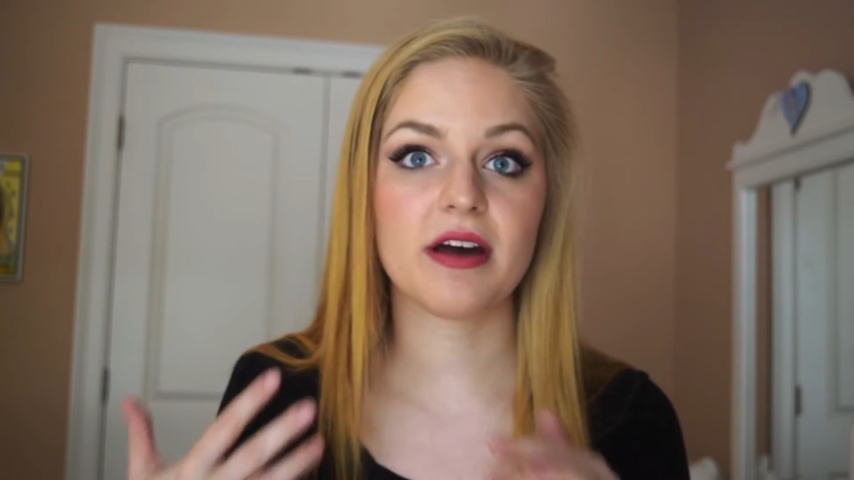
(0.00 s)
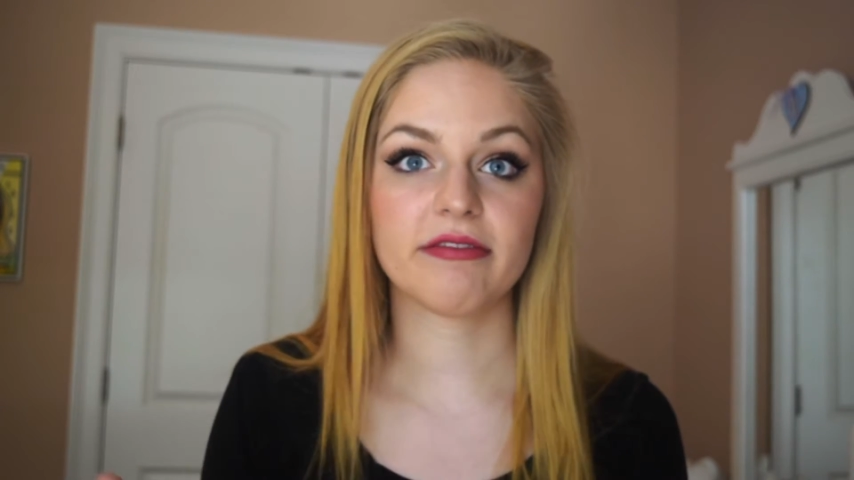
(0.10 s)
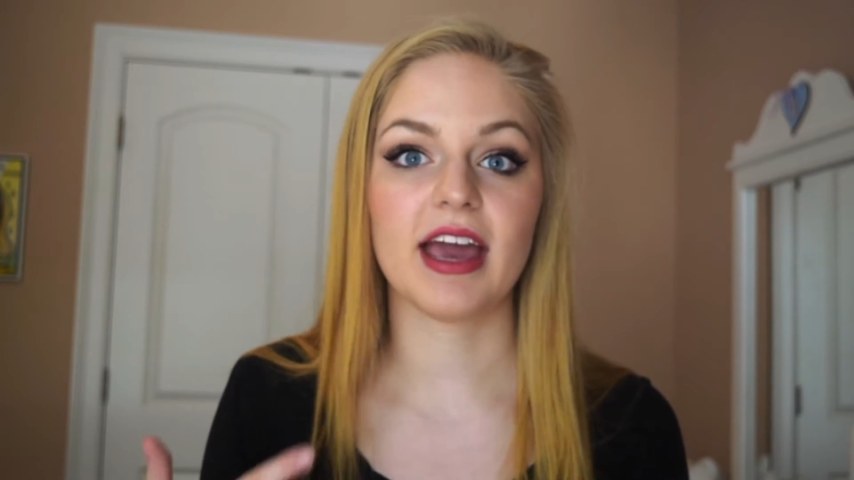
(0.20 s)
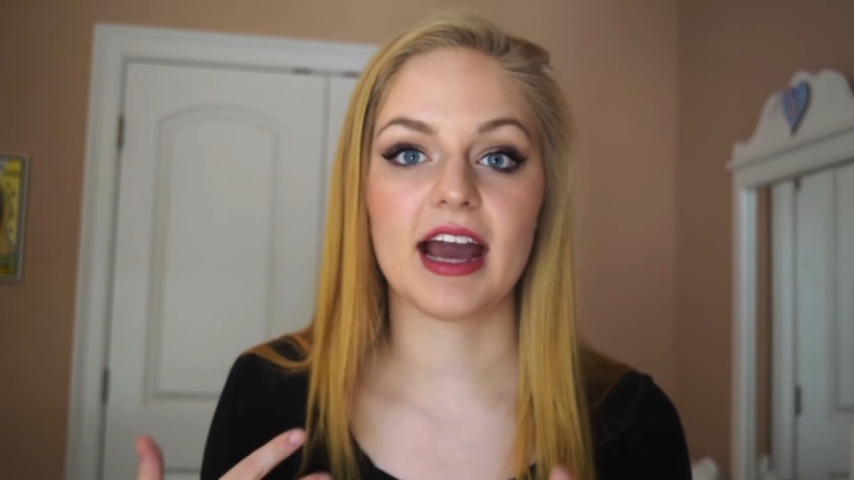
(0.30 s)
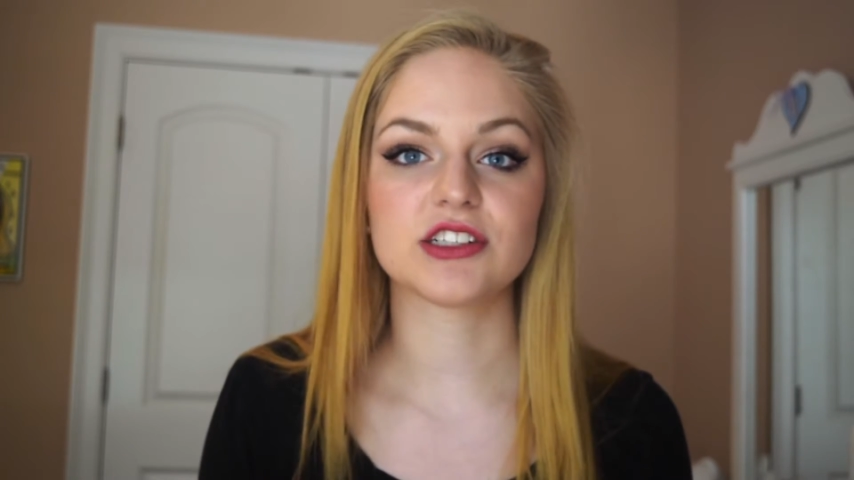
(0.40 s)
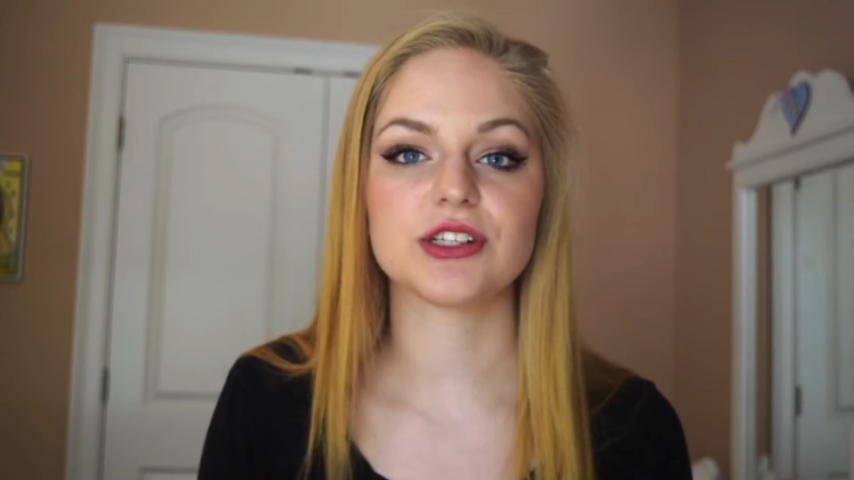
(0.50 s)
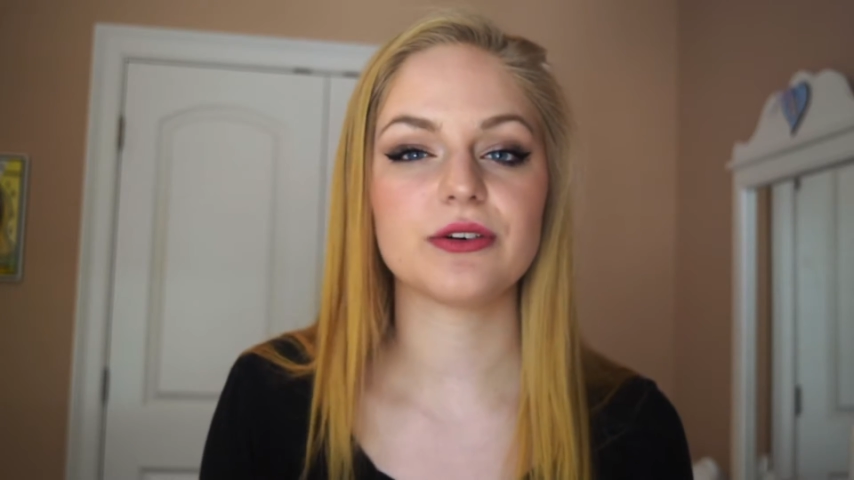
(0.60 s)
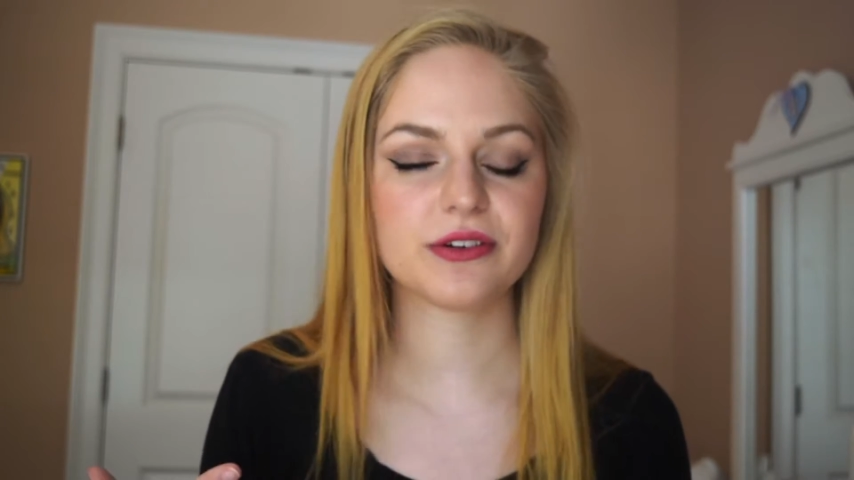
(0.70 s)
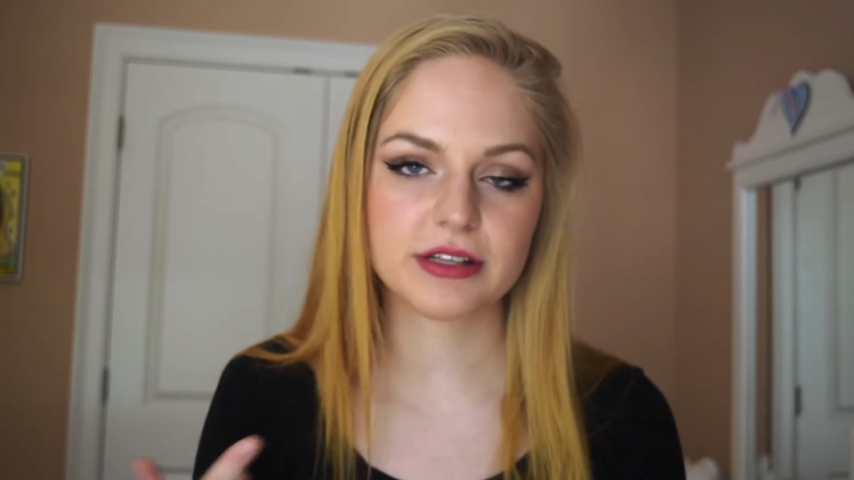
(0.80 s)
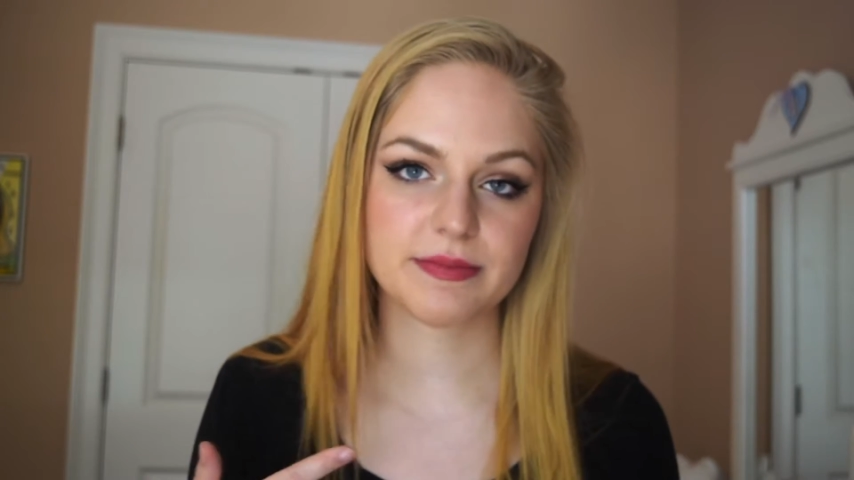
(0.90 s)
have to actually
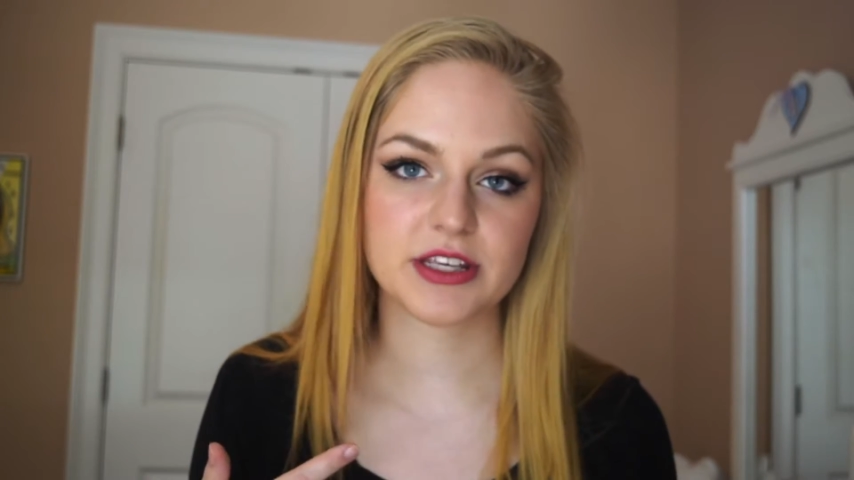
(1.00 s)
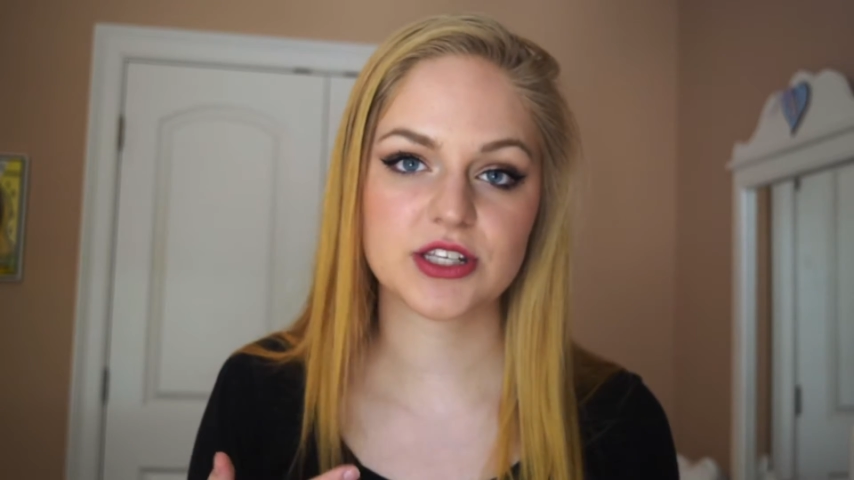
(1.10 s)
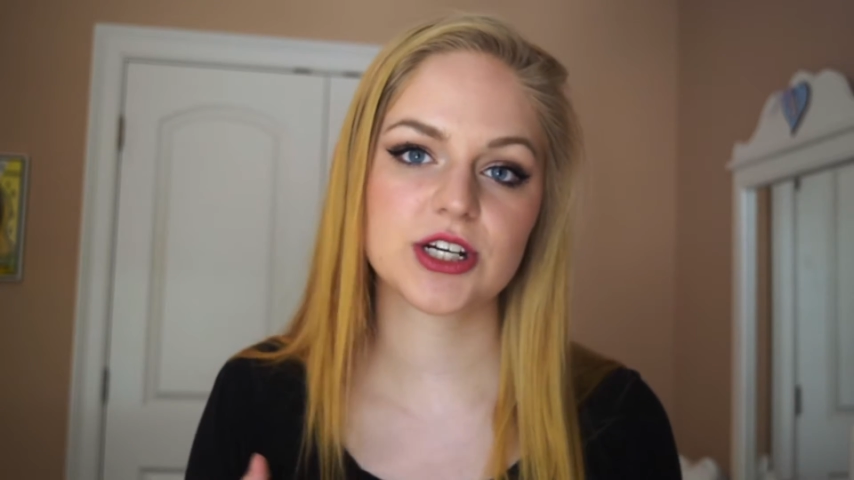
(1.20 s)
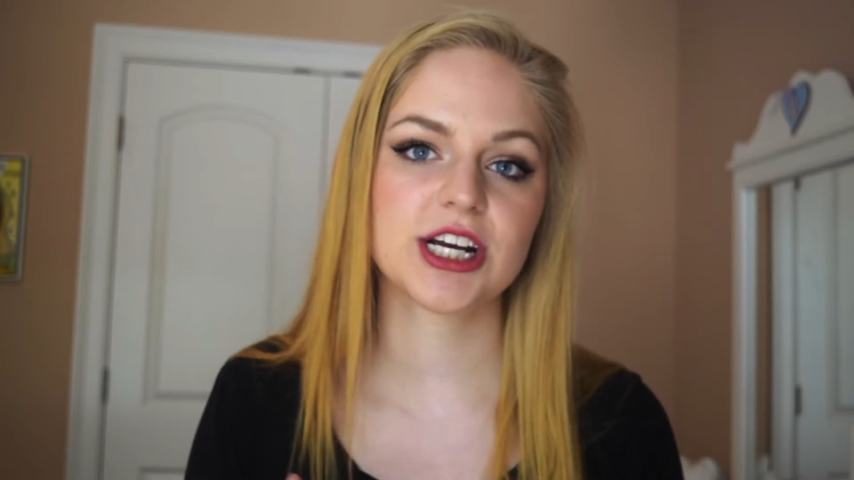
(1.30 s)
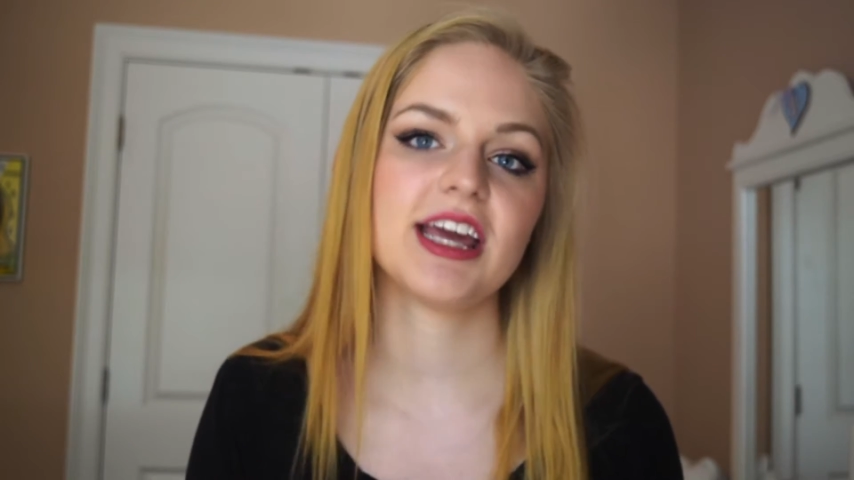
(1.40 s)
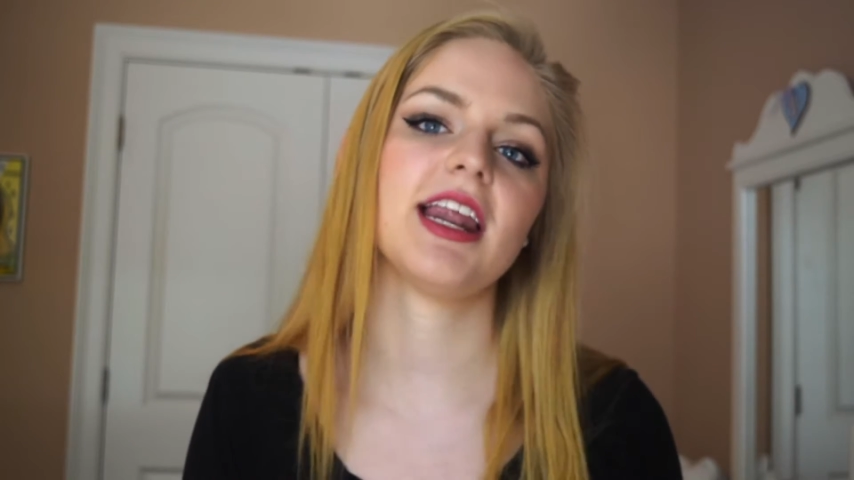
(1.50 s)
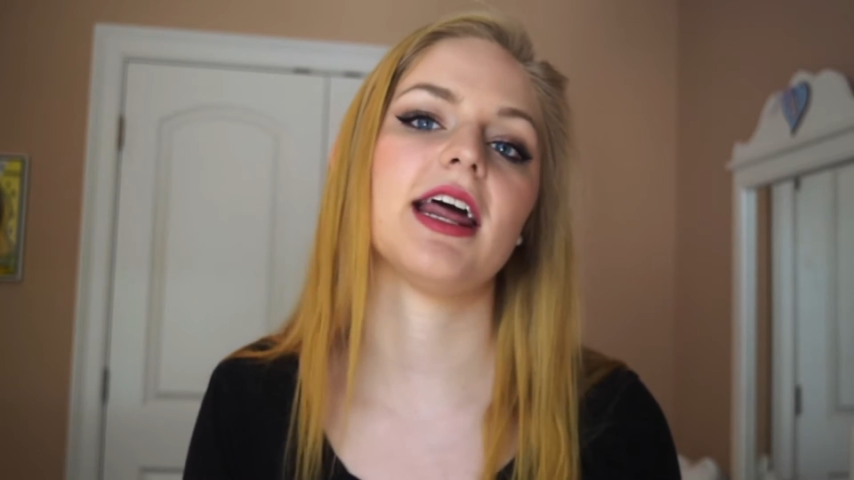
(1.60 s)
hold up the screen,